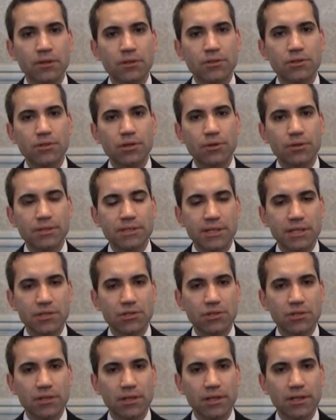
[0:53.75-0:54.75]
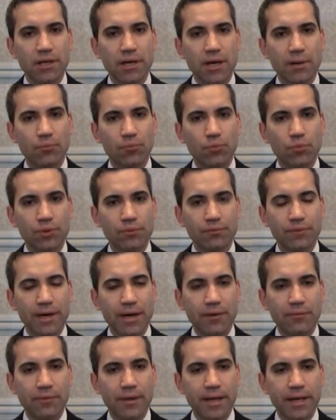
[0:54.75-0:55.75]
So essentially, we
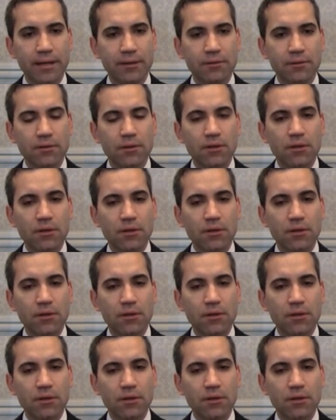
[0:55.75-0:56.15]
found that,